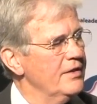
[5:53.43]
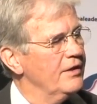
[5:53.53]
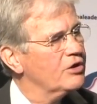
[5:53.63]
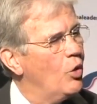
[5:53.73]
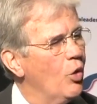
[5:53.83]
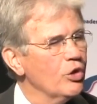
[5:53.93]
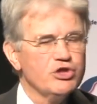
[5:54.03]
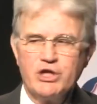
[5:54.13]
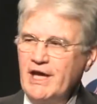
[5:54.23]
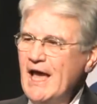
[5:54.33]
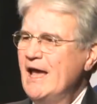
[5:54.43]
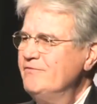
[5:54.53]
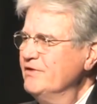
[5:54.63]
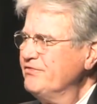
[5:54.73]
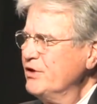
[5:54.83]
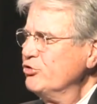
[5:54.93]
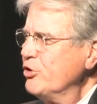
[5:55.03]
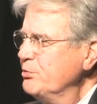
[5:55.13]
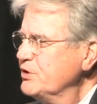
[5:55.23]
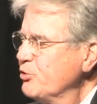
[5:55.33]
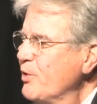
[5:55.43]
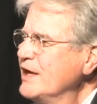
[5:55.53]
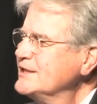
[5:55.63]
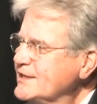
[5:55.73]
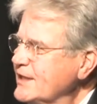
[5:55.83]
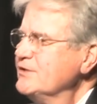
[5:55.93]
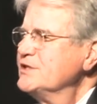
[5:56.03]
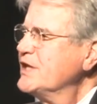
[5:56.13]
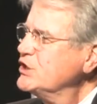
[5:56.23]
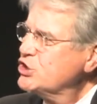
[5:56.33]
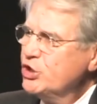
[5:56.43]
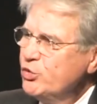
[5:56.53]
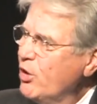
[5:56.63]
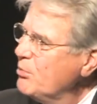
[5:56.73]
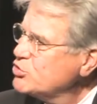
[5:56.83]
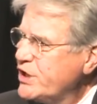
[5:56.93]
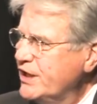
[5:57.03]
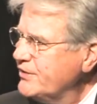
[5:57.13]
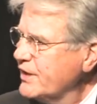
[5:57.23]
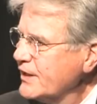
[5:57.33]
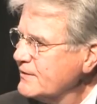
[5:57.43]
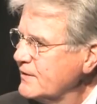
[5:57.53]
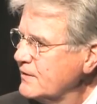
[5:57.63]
the courts gave the federal government the right to tell the states to do almost anything.